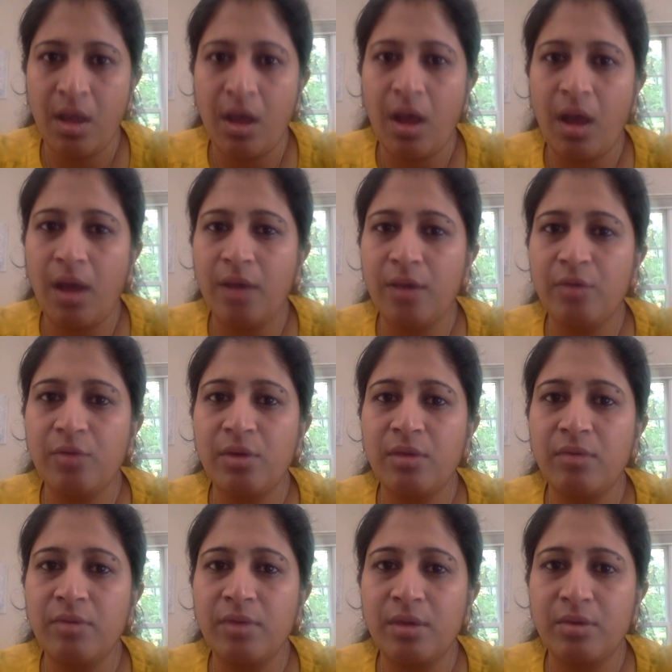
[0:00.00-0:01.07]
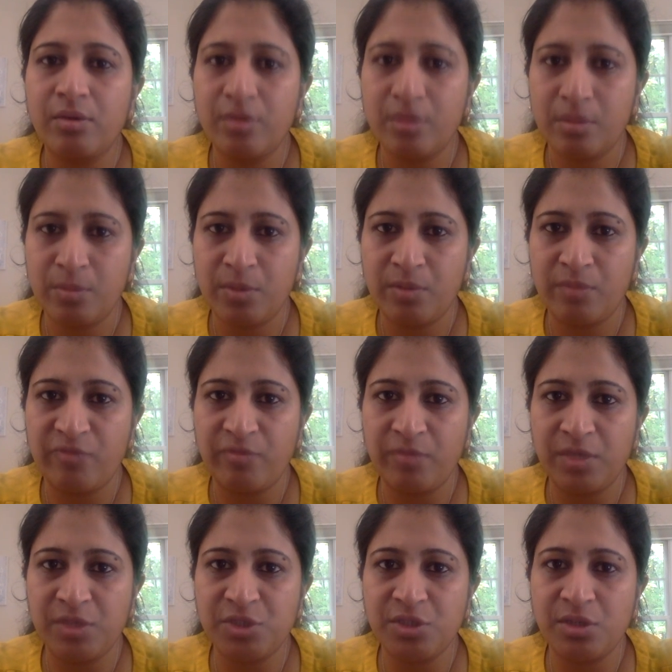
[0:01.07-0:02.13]
Are you giving crisp
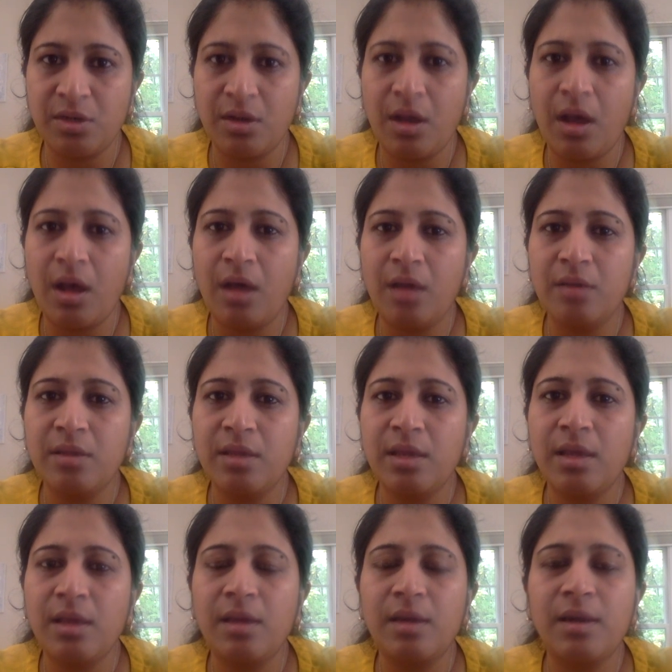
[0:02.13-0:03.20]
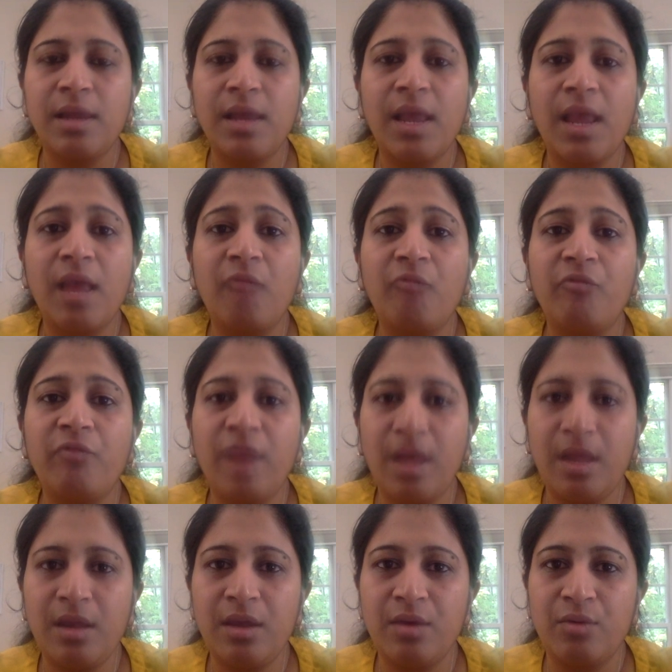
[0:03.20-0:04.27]
information? Are they taking
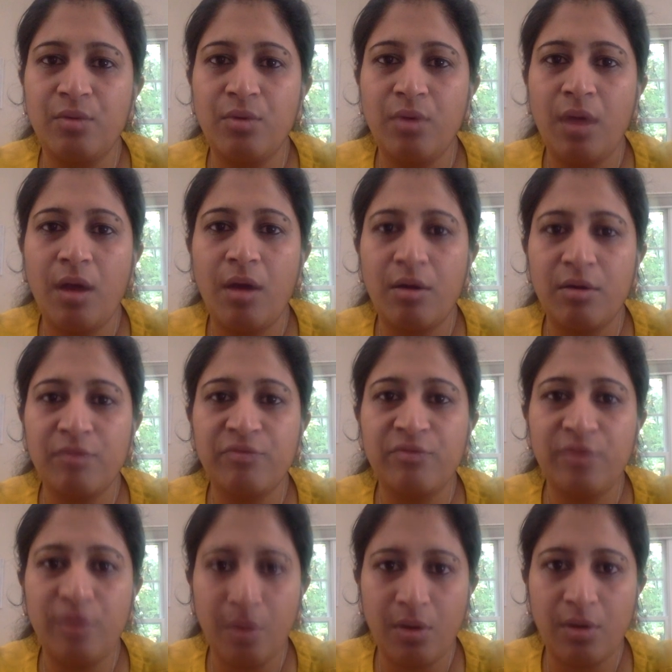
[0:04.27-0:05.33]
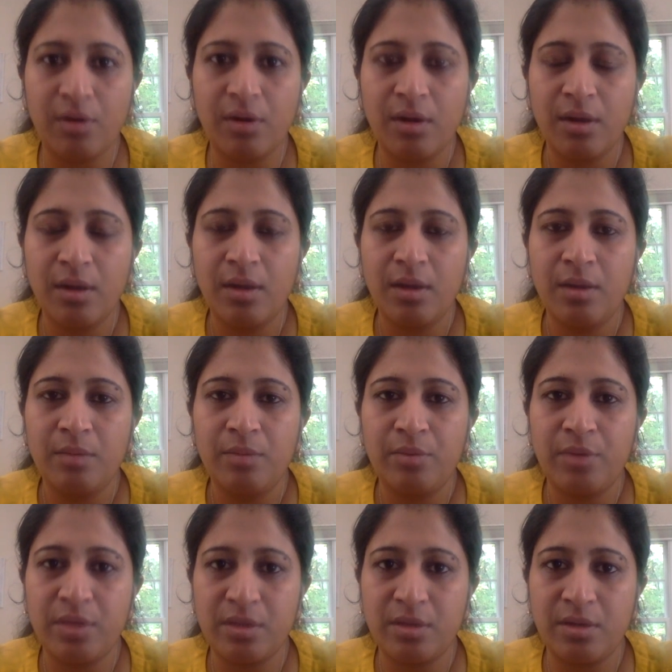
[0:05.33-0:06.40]
value out of your
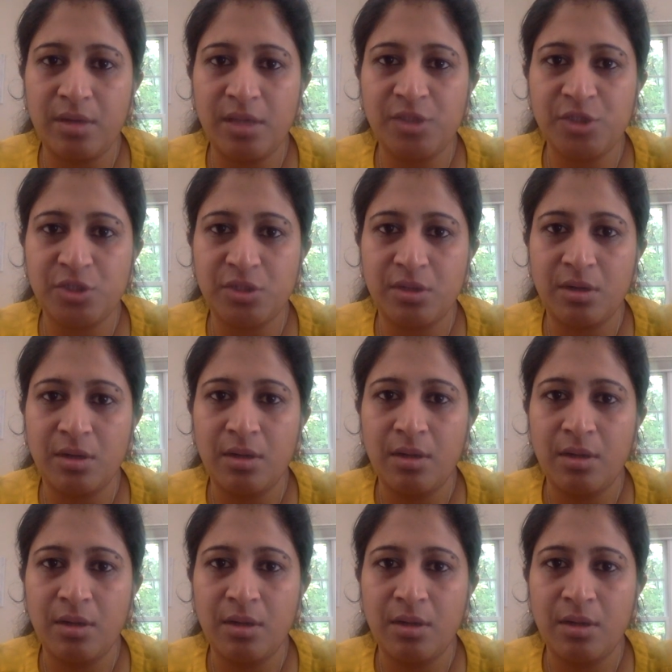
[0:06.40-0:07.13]
presentation?